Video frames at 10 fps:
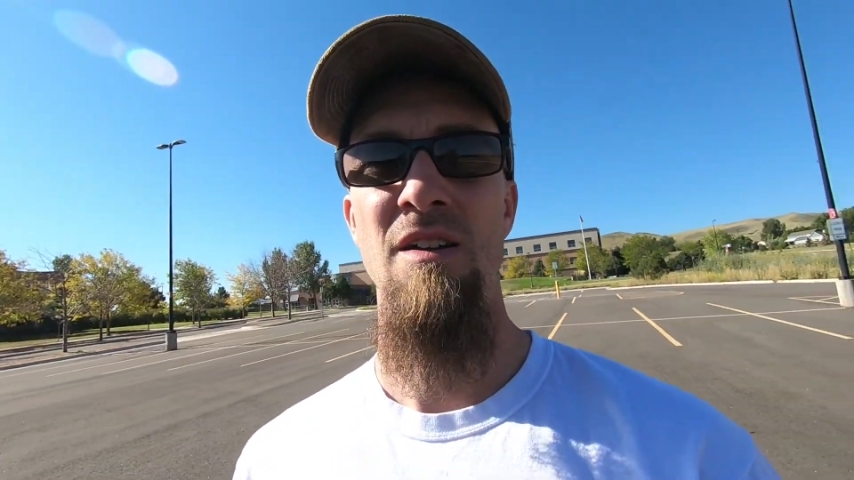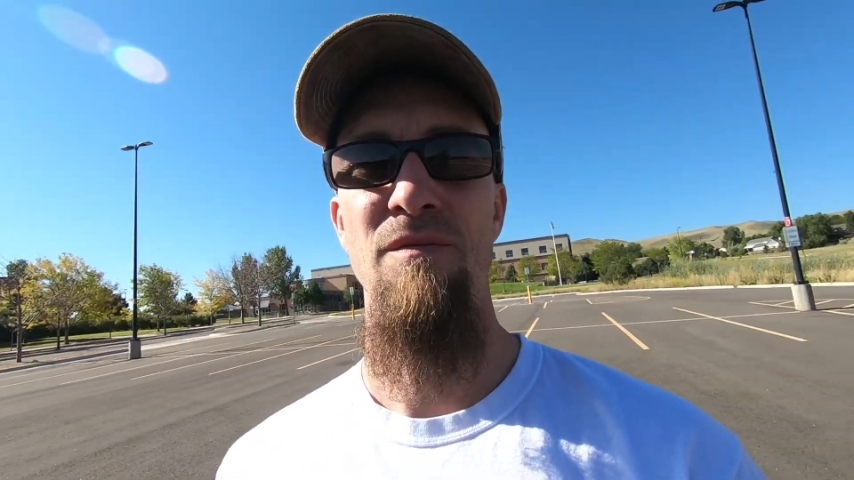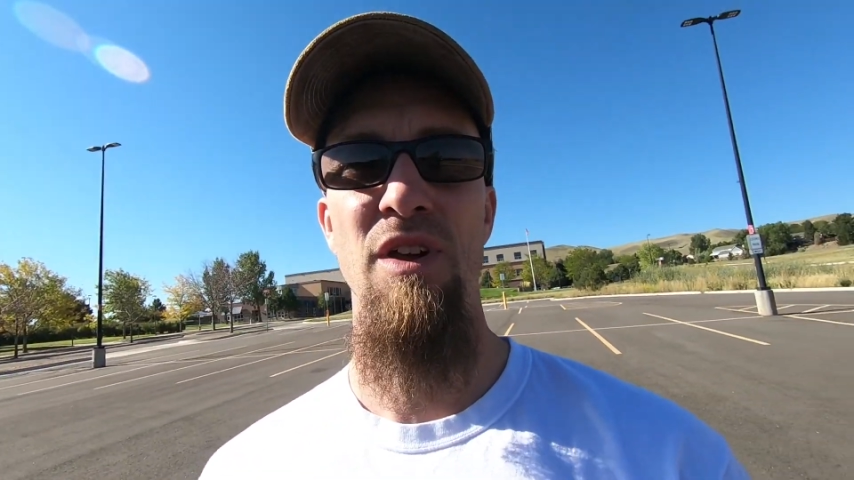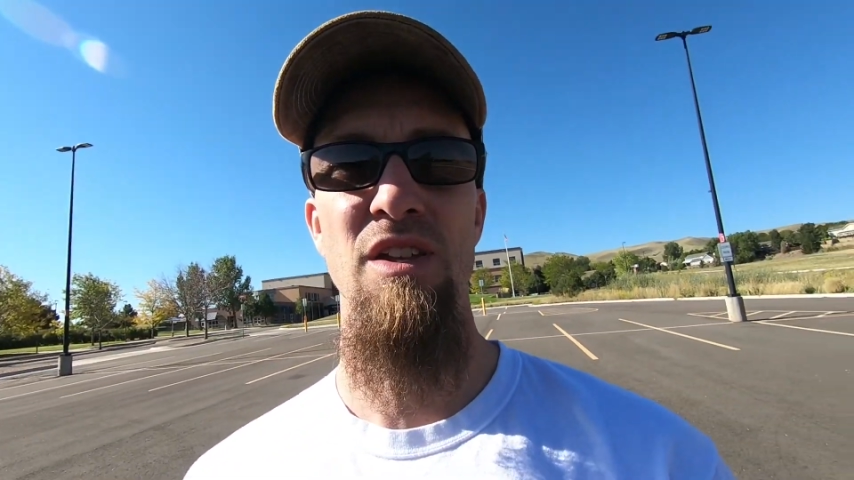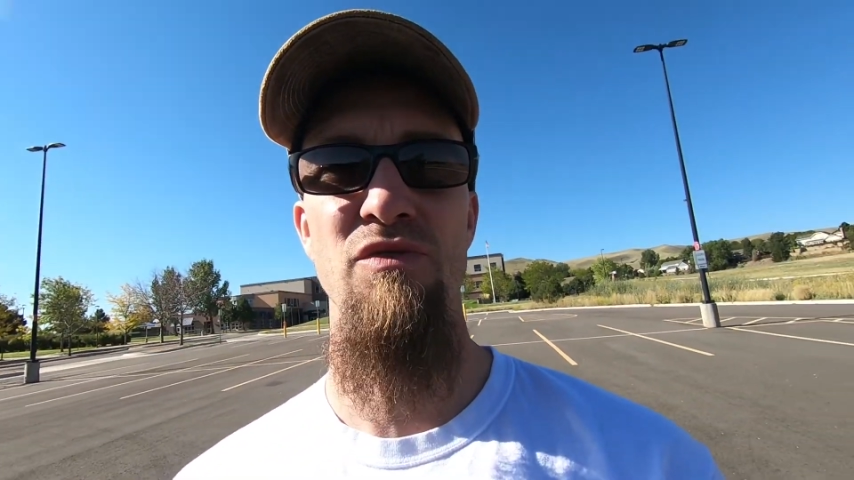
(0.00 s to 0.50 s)

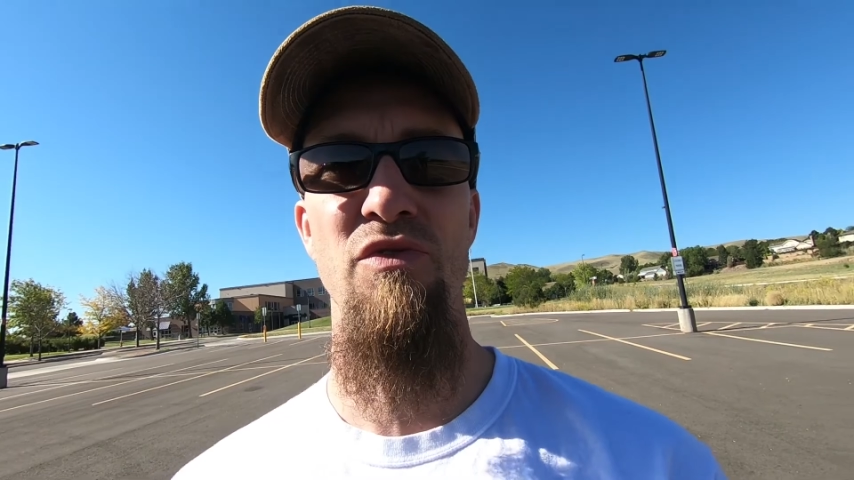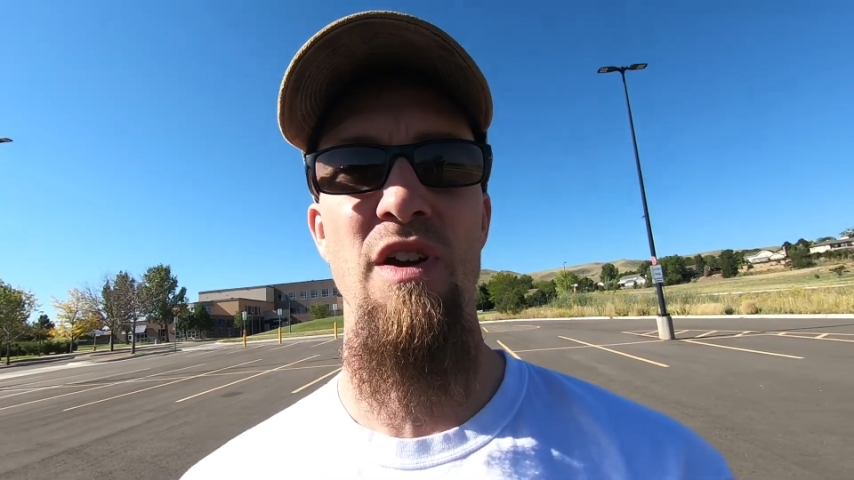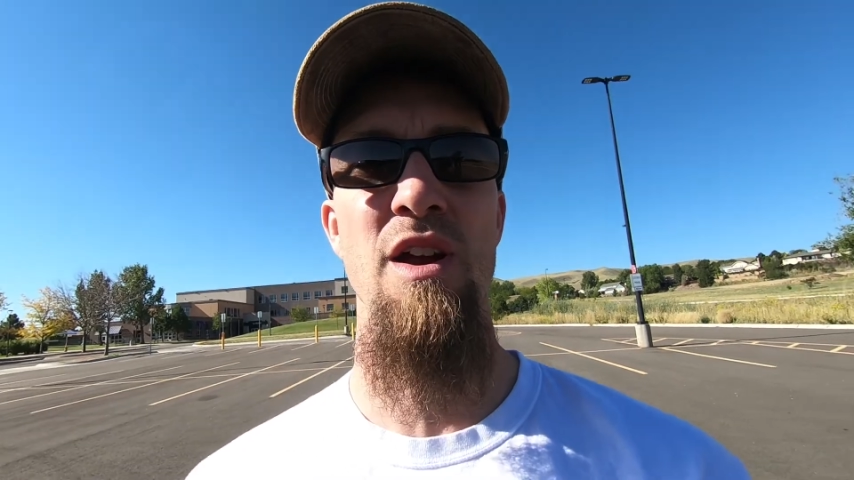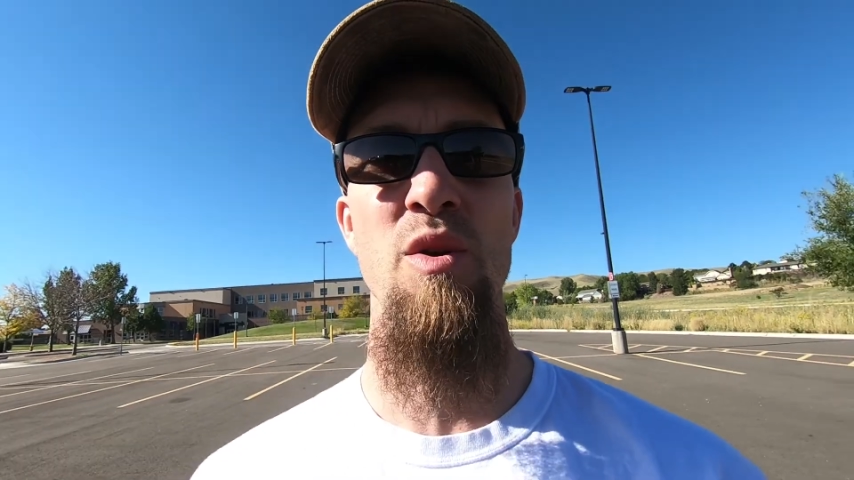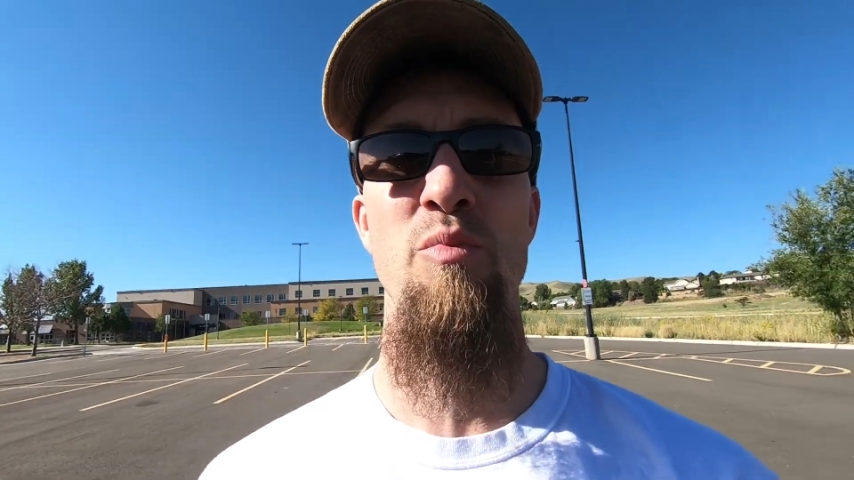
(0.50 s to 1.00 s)
that it's
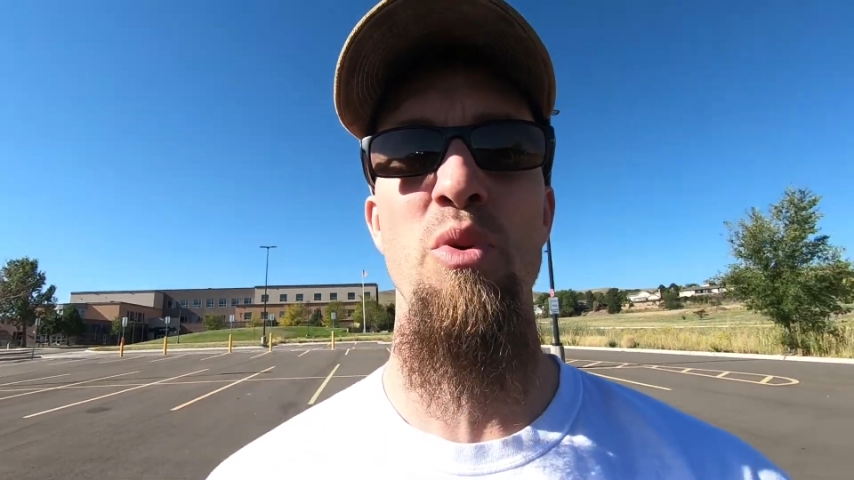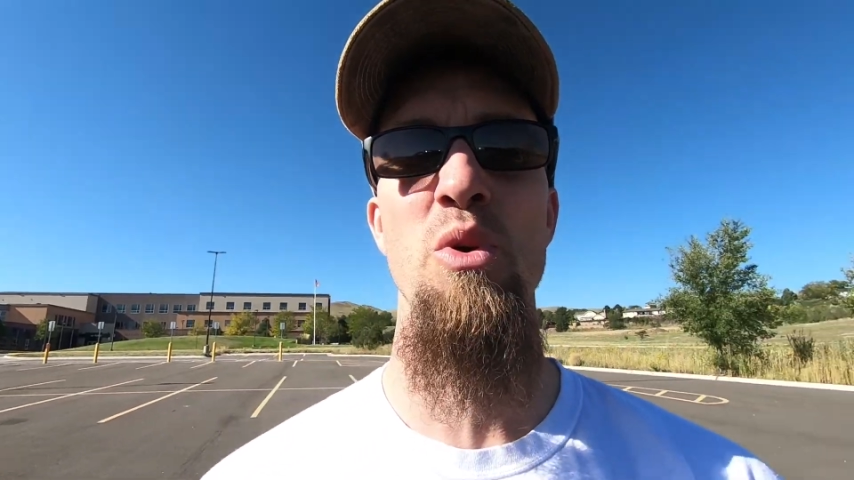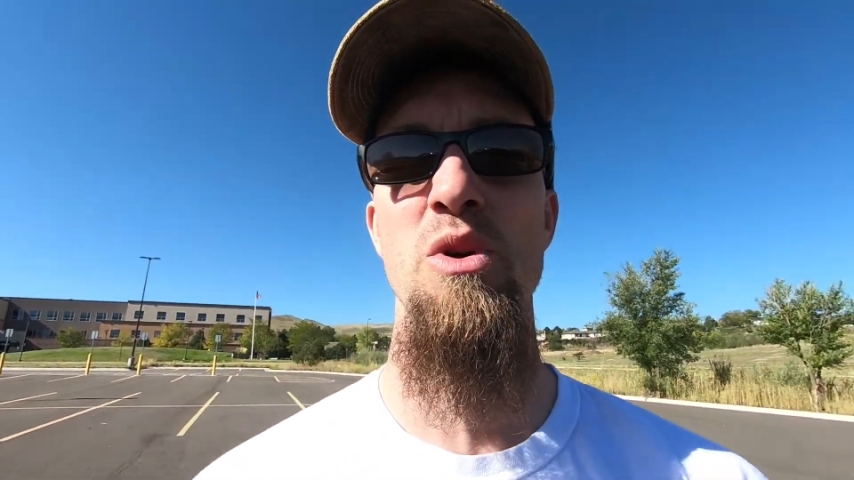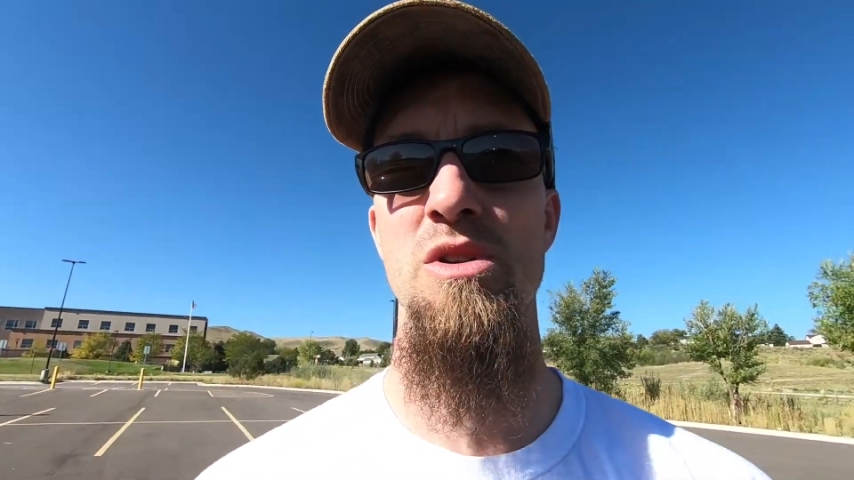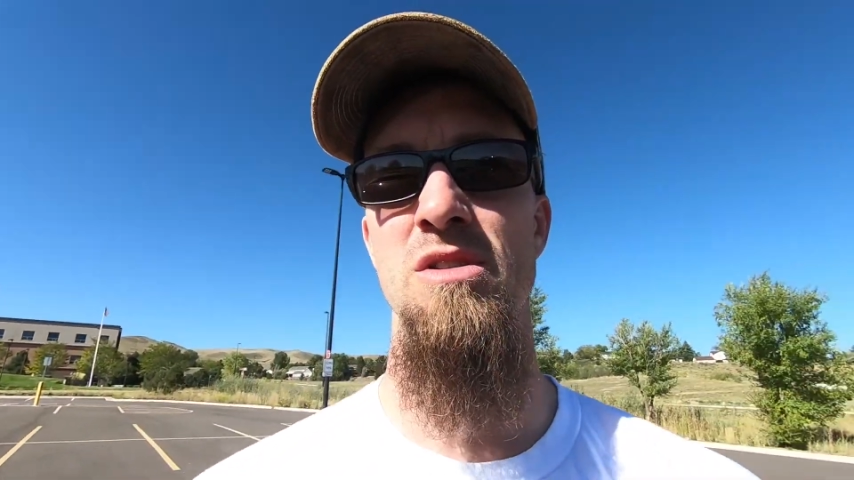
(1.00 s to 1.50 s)
very
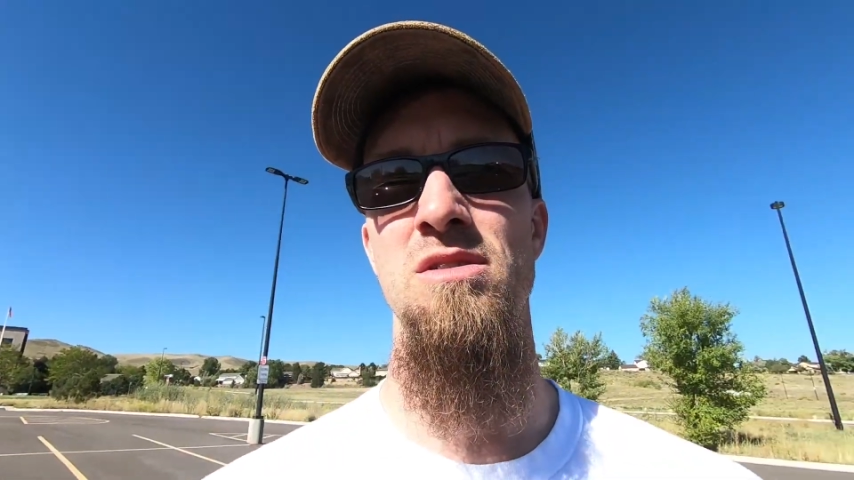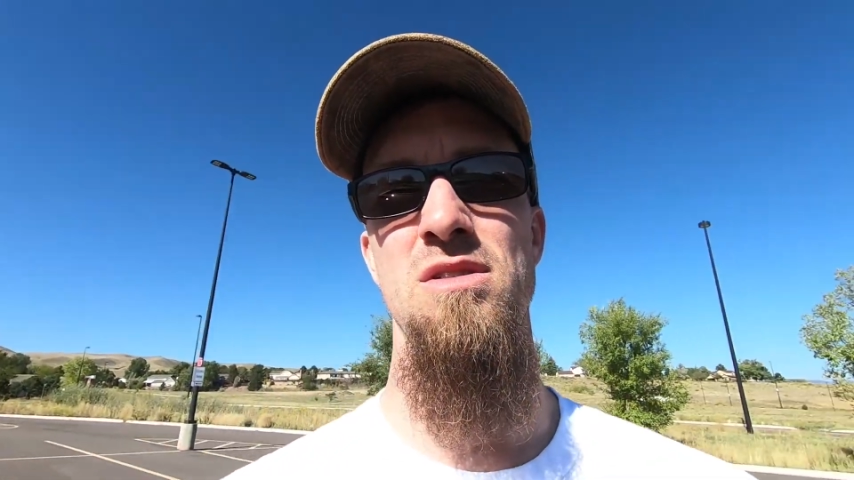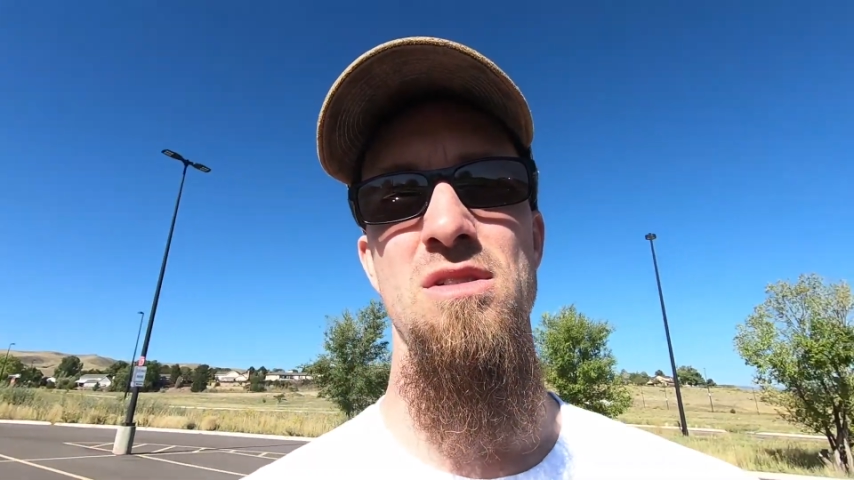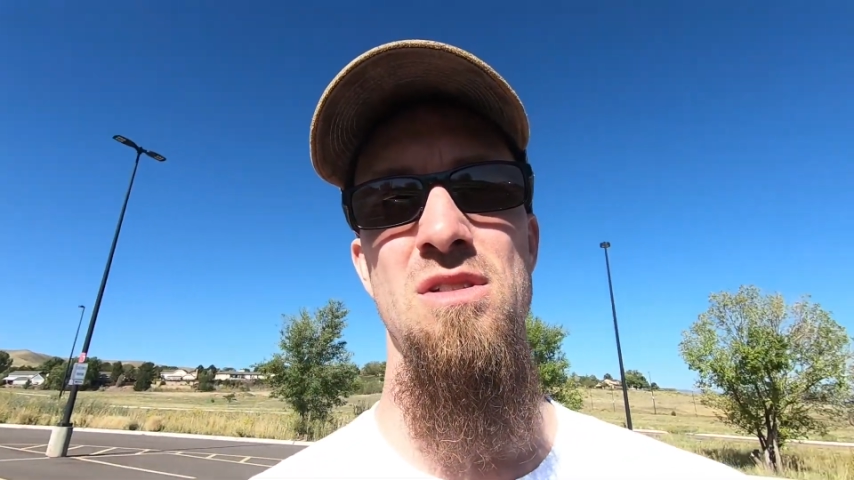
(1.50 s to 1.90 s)
important